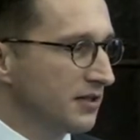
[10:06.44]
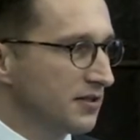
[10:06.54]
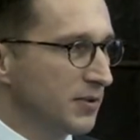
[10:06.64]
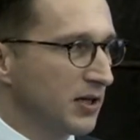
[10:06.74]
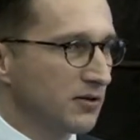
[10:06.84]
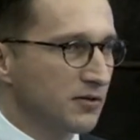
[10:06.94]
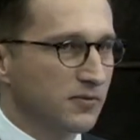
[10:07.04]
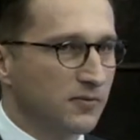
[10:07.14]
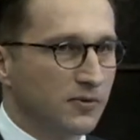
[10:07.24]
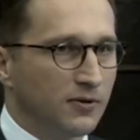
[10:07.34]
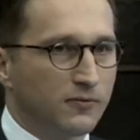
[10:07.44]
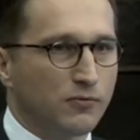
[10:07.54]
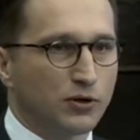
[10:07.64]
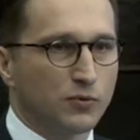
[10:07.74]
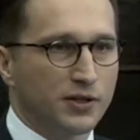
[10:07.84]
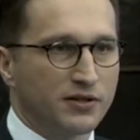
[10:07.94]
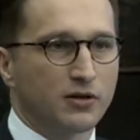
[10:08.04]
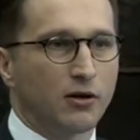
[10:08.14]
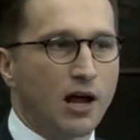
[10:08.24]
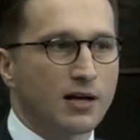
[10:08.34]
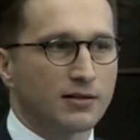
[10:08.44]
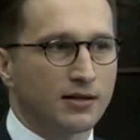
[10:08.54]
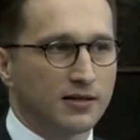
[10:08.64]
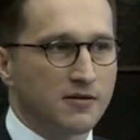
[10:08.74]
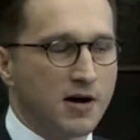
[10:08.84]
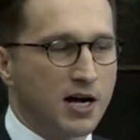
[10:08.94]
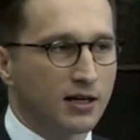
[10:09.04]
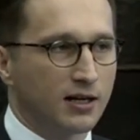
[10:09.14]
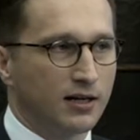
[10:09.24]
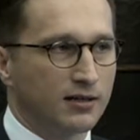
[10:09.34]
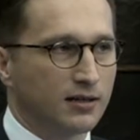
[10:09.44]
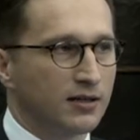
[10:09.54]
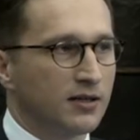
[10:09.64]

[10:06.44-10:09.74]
because of what we saw last year in the market,